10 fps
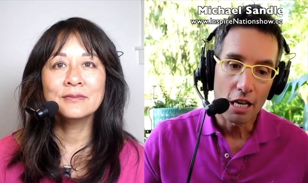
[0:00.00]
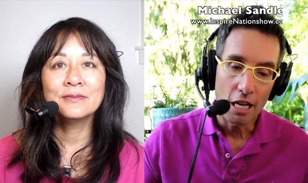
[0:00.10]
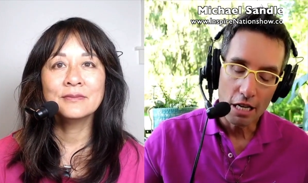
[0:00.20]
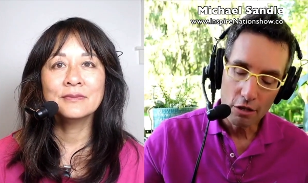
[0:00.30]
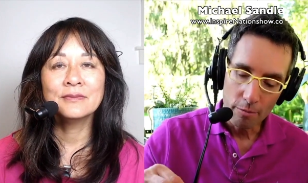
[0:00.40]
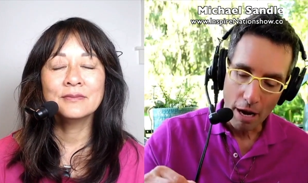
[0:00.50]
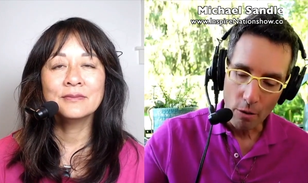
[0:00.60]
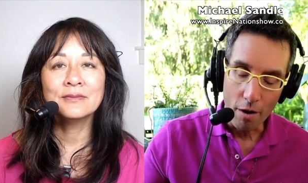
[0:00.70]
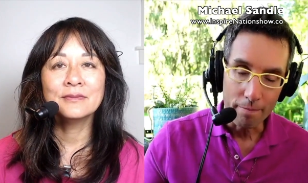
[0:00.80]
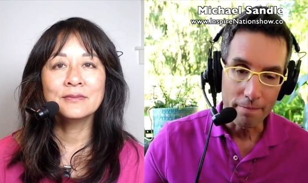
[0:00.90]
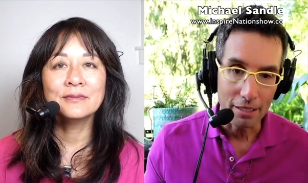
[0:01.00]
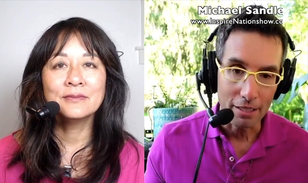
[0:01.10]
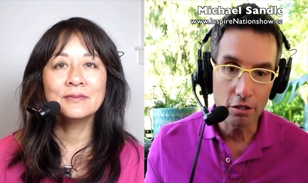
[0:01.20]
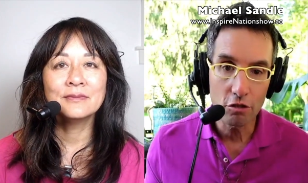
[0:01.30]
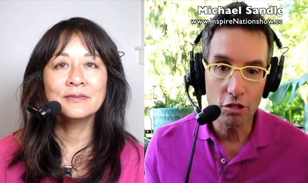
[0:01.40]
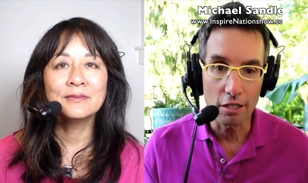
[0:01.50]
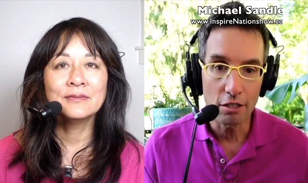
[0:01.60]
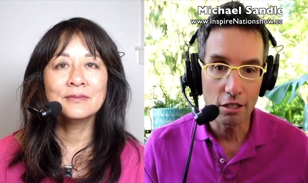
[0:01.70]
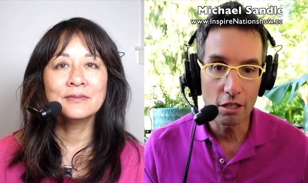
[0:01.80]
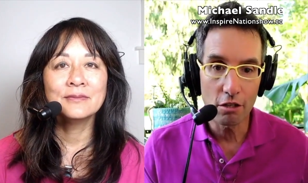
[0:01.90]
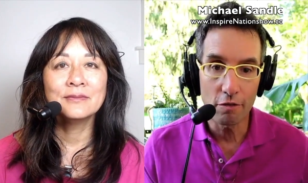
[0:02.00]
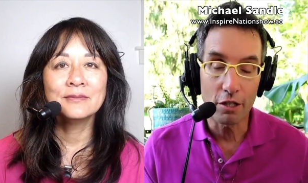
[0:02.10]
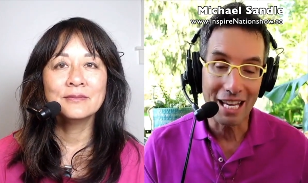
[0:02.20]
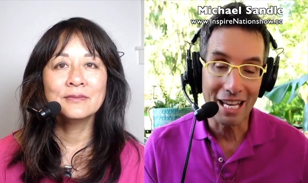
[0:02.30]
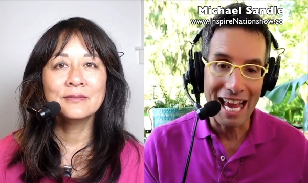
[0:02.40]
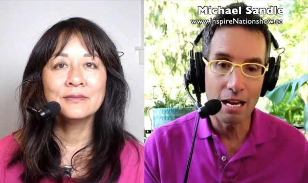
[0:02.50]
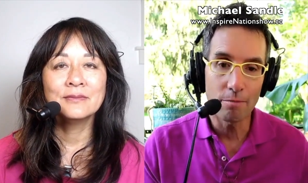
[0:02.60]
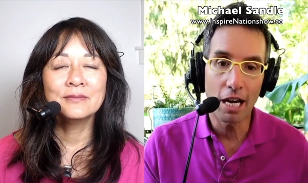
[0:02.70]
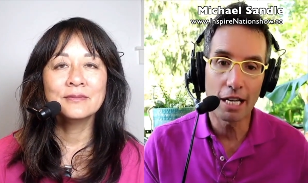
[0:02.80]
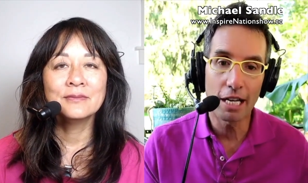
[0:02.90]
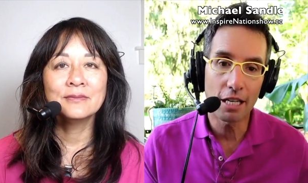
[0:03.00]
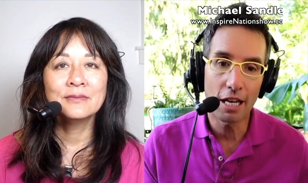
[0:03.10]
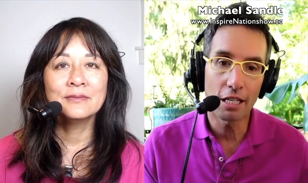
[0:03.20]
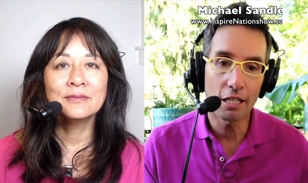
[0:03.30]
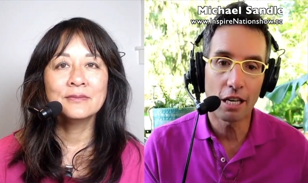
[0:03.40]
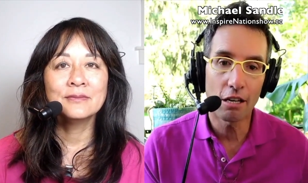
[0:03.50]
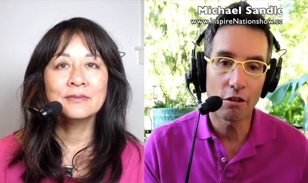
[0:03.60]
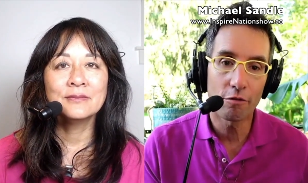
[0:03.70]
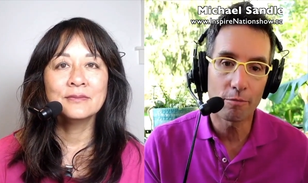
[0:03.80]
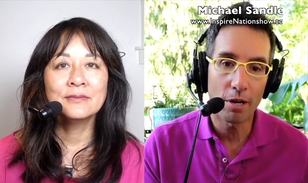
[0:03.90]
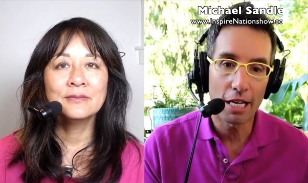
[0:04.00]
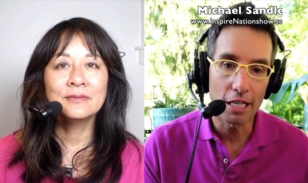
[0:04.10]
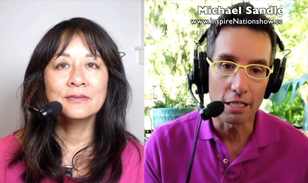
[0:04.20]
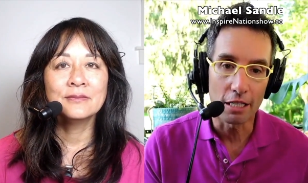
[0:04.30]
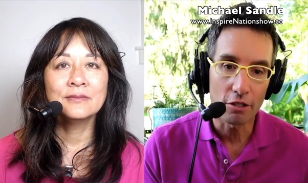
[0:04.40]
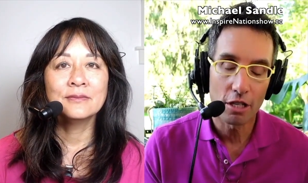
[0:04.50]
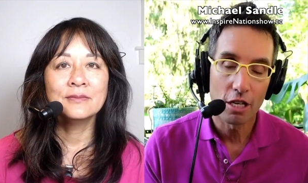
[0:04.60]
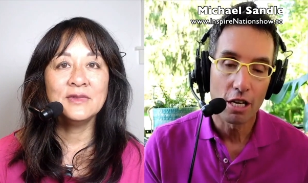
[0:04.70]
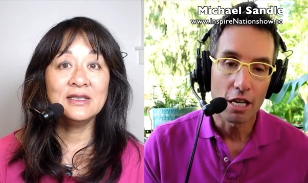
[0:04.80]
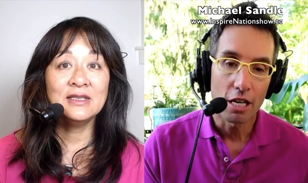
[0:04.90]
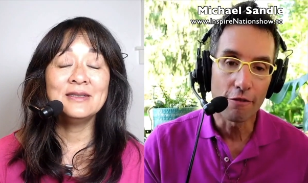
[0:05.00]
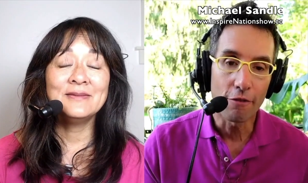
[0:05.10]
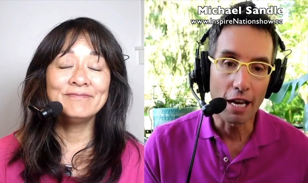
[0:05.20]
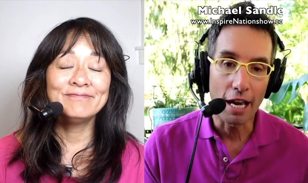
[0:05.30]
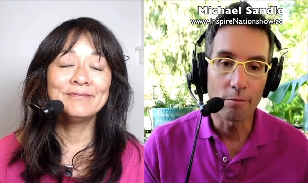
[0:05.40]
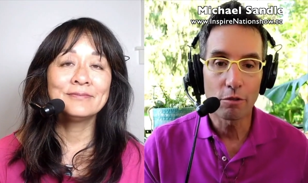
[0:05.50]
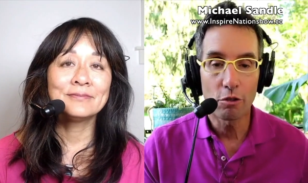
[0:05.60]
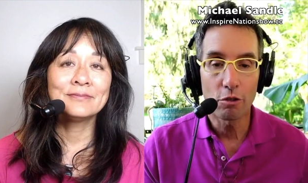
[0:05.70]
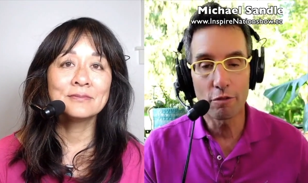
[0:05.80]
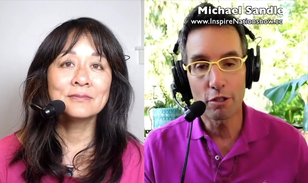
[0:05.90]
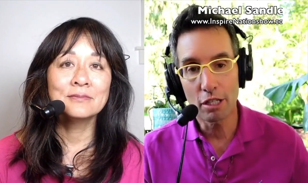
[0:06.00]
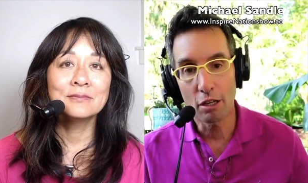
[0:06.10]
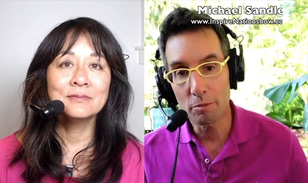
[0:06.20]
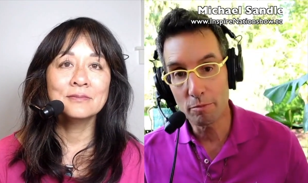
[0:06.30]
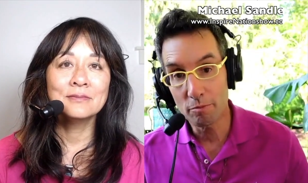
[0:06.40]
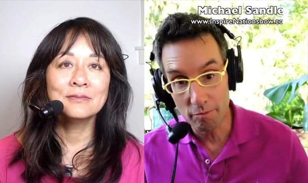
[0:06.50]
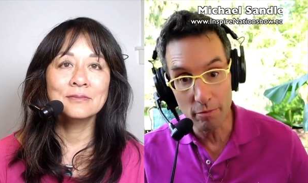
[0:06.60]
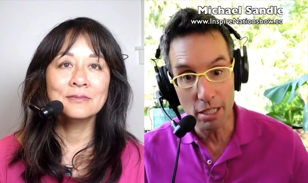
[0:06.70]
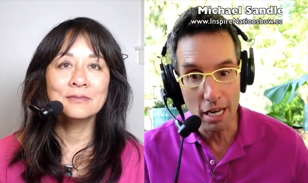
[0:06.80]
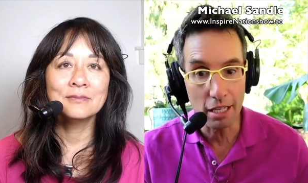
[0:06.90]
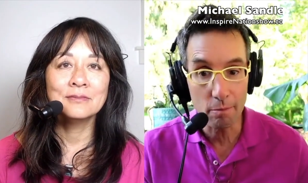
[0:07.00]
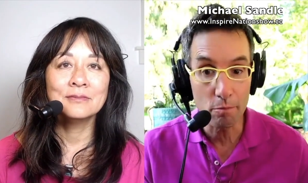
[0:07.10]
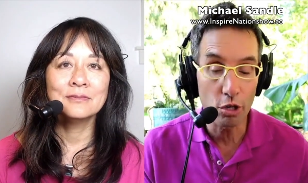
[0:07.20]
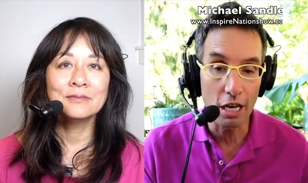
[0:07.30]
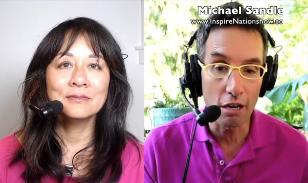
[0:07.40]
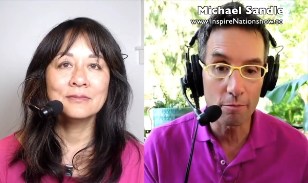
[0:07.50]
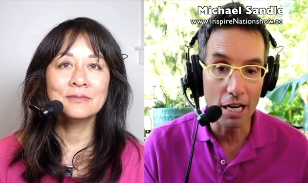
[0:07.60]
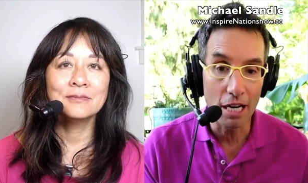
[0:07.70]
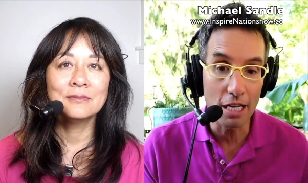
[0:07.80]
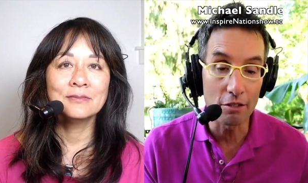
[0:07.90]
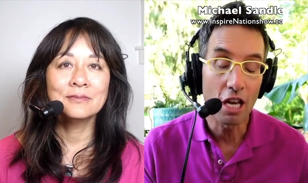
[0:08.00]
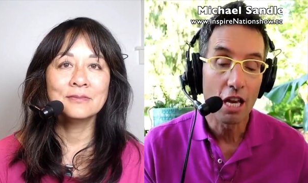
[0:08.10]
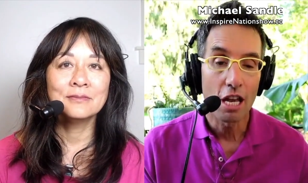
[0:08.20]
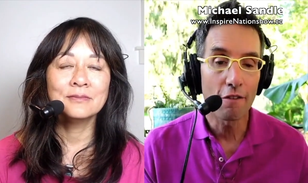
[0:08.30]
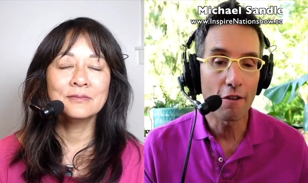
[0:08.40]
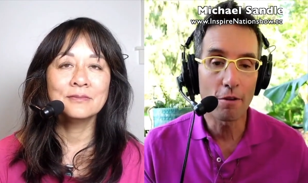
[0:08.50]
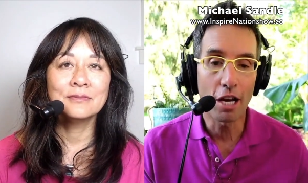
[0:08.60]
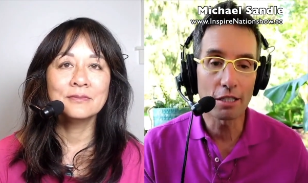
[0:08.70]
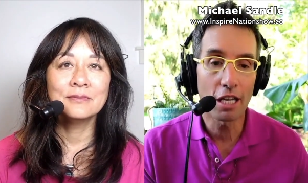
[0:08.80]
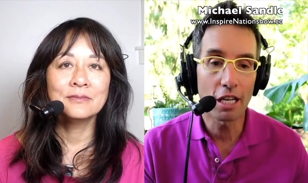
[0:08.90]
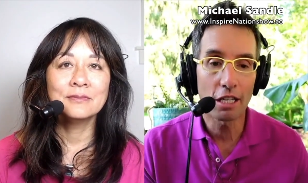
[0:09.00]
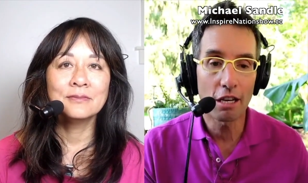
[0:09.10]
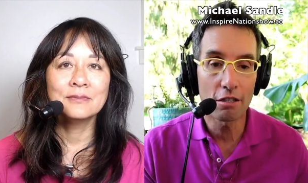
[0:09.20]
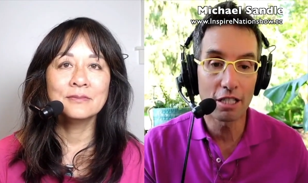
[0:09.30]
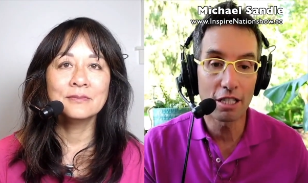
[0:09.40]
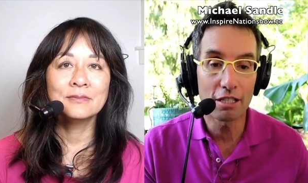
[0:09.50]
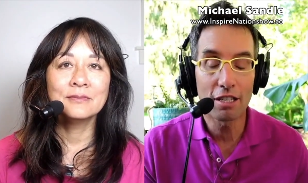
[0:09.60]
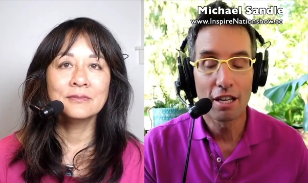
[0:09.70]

Speaker 1: it's about what message you send to the universe. Am I taking care of my needs? Yeah. If I am, universe helps me take more care of my needs. If I'm not taking care of the needs,